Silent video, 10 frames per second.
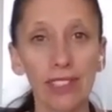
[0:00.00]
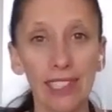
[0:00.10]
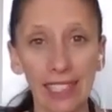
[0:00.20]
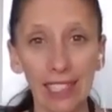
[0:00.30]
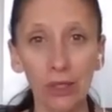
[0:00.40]
the
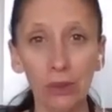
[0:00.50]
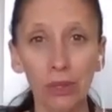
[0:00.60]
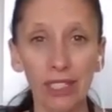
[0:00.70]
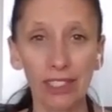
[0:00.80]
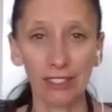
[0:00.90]
ego will
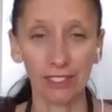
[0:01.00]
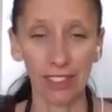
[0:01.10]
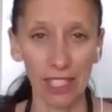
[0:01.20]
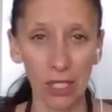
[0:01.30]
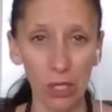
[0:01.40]

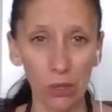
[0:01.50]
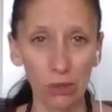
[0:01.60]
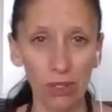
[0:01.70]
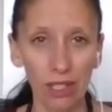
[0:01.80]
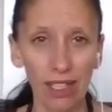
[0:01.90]
convince you
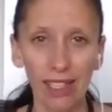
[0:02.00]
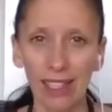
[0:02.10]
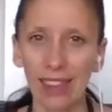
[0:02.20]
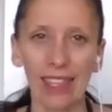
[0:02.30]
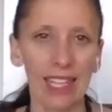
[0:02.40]

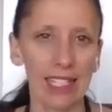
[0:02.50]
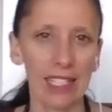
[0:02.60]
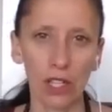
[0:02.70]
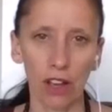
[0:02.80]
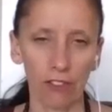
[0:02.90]
that it's
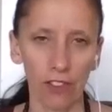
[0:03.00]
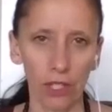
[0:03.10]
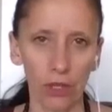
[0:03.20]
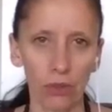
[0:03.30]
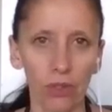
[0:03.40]
not for you.